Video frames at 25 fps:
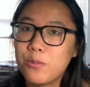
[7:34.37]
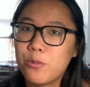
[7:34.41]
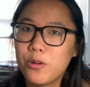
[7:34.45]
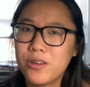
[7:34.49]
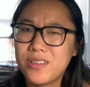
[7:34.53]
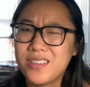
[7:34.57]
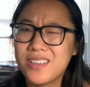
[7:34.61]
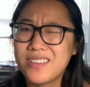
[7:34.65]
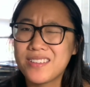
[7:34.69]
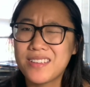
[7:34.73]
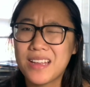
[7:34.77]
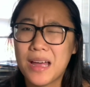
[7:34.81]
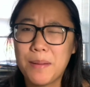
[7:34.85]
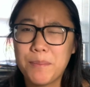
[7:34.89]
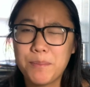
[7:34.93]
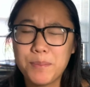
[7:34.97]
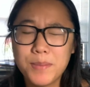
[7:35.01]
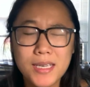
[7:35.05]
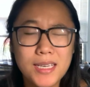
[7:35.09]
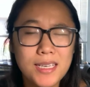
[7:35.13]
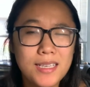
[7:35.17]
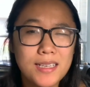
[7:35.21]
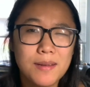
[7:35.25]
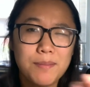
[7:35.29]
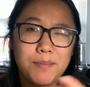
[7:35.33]
What does that
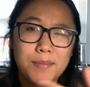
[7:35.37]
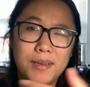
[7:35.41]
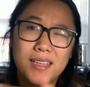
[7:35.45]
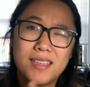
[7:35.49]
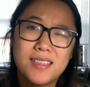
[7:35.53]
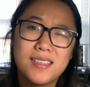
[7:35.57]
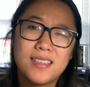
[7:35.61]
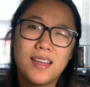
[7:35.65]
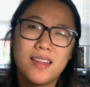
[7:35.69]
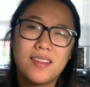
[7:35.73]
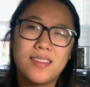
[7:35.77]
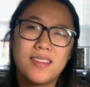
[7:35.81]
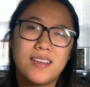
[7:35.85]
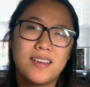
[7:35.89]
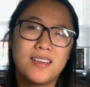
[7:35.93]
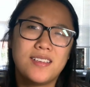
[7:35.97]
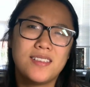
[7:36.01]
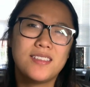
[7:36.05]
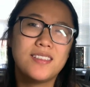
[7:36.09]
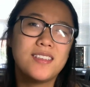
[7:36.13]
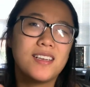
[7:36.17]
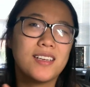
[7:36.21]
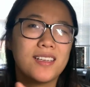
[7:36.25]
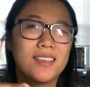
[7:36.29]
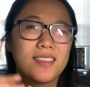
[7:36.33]
mean? It means that there's
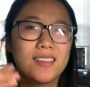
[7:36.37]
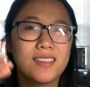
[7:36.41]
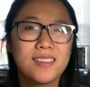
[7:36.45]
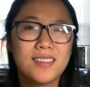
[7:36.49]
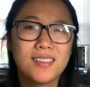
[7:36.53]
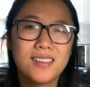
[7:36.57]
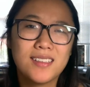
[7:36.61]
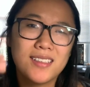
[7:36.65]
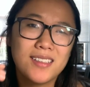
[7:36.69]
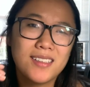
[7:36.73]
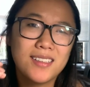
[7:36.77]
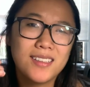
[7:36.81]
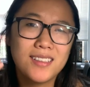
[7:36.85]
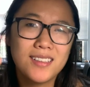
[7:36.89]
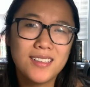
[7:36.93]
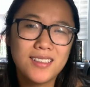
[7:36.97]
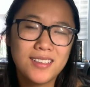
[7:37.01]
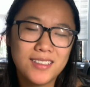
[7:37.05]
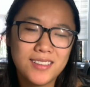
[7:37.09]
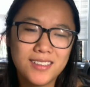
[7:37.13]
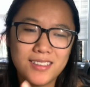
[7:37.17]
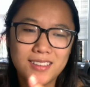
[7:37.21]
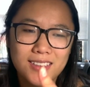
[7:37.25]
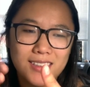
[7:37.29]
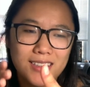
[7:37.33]
like
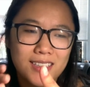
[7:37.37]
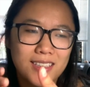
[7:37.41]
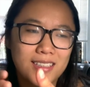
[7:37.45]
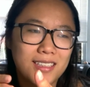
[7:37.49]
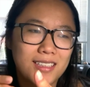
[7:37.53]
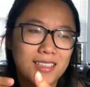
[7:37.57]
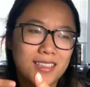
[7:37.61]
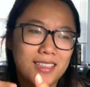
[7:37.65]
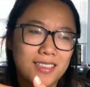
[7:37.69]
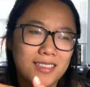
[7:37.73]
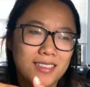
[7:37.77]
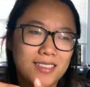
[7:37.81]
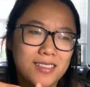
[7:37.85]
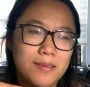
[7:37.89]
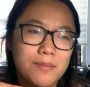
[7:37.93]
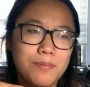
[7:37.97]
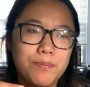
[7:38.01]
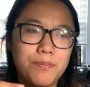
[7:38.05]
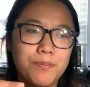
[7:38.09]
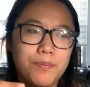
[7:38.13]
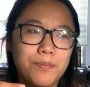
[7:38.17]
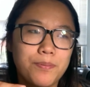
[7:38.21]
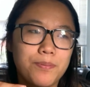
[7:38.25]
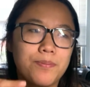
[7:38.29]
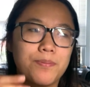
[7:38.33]
the
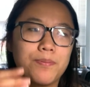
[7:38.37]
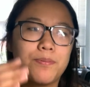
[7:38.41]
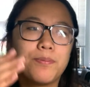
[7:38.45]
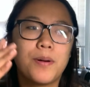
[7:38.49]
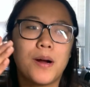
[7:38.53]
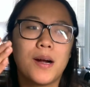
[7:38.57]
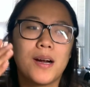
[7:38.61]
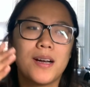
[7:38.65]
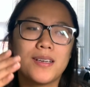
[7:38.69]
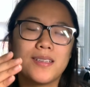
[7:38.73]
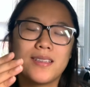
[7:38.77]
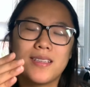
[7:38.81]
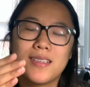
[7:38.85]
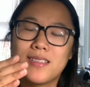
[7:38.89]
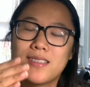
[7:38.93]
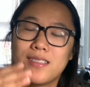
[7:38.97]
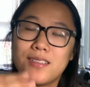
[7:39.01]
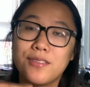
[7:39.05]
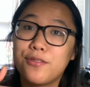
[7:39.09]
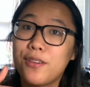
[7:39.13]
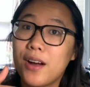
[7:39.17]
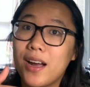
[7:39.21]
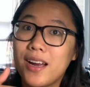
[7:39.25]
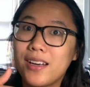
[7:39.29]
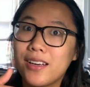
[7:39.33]
part that's
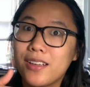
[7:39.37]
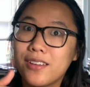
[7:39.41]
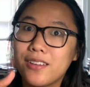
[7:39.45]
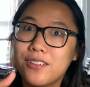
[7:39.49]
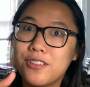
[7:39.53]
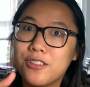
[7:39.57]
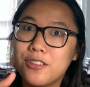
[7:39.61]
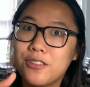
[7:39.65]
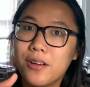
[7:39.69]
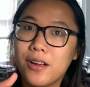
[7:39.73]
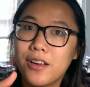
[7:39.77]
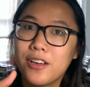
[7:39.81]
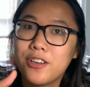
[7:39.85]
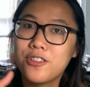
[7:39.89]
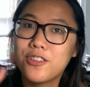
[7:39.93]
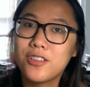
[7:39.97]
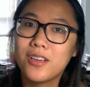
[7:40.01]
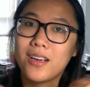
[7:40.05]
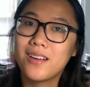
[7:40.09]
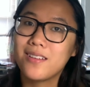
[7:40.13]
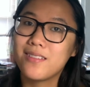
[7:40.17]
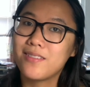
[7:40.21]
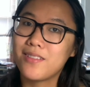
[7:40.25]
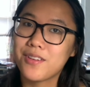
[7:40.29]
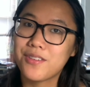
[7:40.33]
dividing the 2
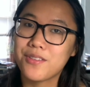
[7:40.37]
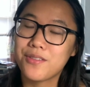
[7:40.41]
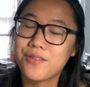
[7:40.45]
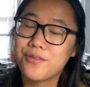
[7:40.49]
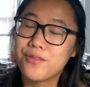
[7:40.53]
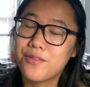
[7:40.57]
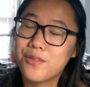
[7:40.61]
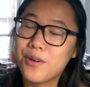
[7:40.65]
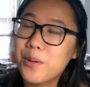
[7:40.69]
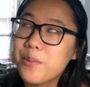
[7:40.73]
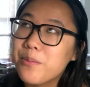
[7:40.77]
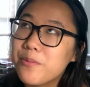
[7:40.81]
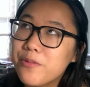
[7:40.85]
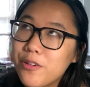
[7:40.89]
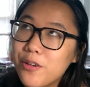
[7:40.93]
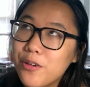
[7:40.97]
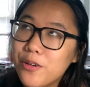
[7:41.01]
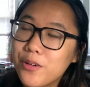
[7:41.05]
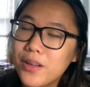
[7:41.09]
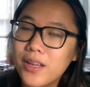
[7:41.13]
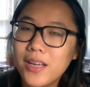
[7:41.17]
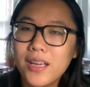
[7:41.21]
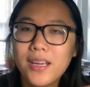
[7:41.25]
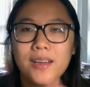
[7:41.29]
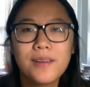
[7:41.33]
atria doesn't form
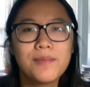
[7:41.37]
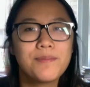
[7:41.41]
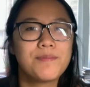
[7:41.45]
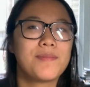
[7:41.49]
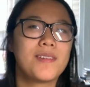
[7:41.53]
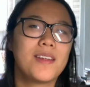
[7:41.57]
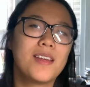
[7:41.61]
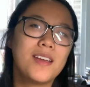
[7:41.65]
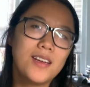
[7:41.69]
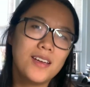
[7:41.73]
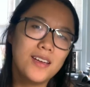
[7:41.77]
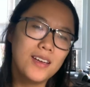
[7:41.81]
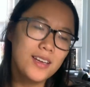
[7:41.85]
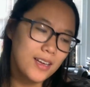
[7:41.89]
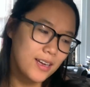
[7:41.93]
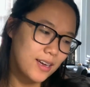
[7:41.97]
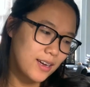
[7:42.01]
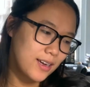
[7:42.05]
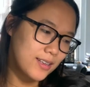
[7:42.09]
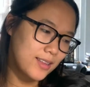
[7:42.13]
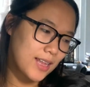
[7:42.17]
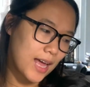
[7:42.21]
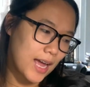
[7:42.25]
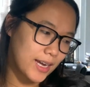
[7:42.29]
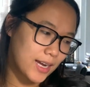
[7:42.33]
fully,
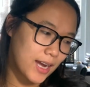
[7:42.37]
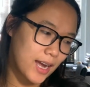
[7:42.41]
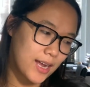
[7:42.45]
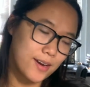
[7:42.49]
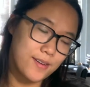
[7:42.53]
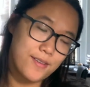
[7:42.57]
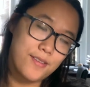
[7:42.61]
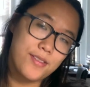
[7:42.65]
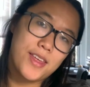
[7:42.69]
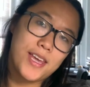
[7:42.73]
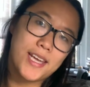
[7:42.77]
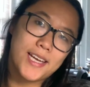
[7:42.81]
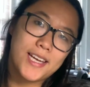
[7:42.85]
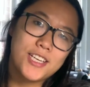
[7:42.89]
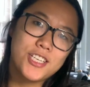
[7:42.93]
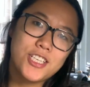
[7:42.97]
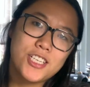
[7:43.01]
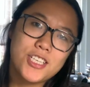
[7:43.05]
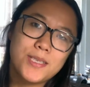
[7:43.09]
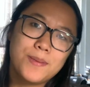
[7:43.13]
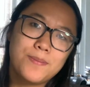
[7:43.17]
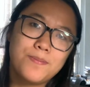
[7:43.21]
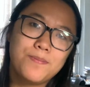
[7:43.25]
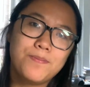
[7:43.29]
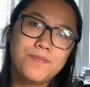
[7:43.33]
that kind of thing, and
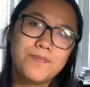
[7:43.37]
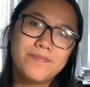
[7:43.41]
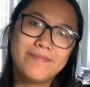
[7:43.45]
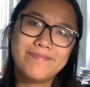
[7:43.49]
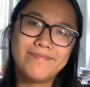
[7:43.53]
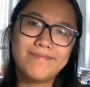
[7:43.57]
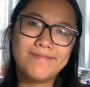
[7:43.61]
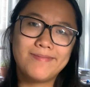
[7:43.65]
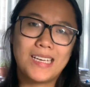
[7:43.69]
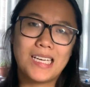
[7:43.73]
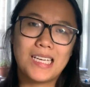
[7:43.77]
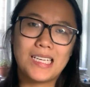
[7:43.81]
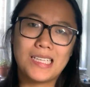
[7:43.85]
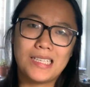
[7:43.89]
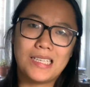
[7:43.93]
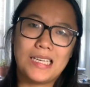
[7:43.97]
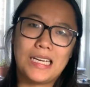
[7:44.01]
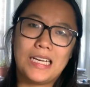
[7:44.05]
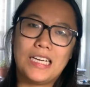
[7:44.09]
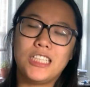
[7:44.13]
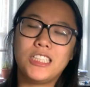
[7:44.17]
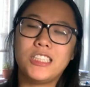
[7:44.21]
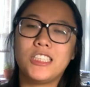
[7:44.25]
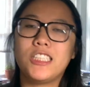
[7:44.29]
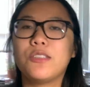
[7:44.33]
just
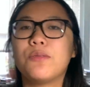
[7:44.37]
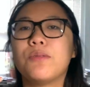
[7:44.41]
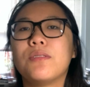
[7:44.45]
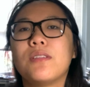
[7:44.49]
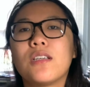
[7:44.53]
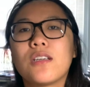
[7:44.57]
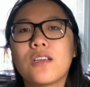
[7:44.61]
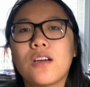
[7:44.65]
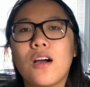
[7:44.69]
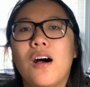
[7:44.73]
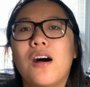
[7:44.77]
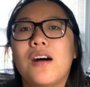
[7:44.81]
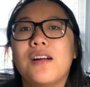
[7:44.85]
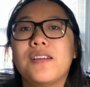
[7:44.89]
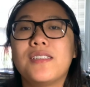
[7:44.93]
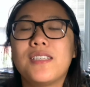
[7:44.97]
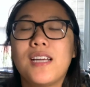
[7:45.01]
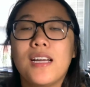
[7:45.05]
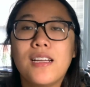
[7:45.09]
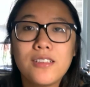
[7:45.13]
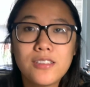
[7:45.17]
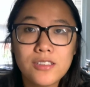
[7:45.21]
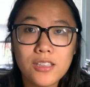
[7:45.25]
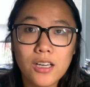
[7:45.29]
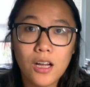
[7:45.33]
engaging with the
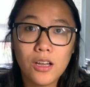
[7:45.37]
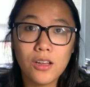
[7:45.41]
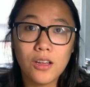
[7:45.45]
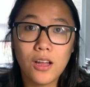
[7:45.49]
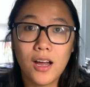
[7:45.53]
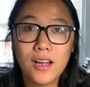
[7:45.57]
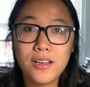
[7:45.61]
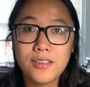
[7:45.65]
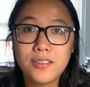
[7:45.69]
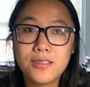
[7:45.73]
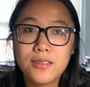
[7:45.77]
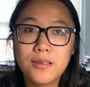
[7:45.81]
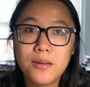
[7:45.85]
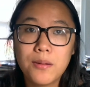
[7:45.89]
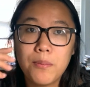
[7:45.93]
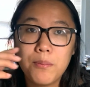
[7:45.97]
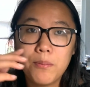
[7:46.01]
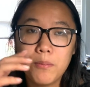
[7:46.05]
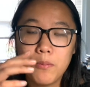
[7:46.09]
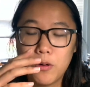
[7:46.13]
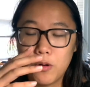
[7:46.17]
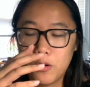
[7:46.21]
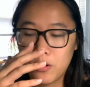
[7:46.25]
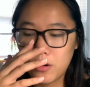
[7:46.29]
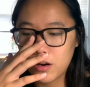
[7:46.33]
content a lot
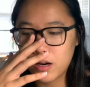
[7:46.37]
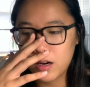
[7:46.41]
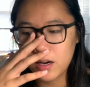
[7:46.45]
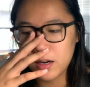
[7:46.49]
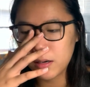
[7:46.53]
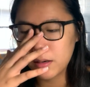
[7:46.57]
more.